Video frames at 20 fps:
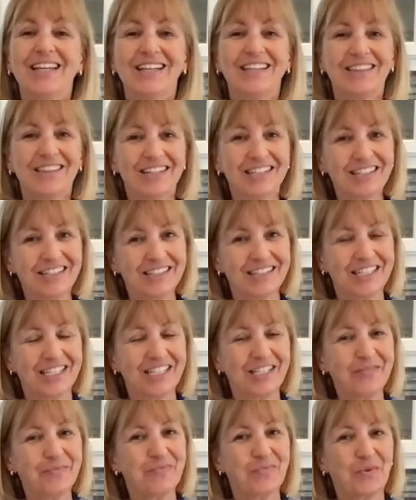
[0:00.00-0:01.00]

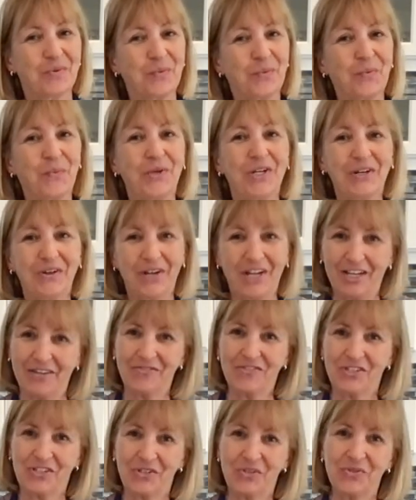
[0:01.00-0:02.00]
Luckily, we don't have
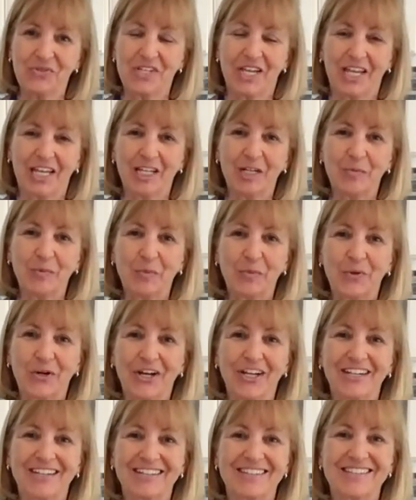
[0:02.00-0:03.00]
to use animal
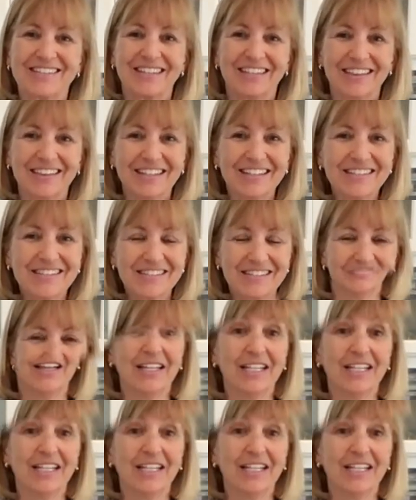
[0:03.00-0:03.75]
products in this dish.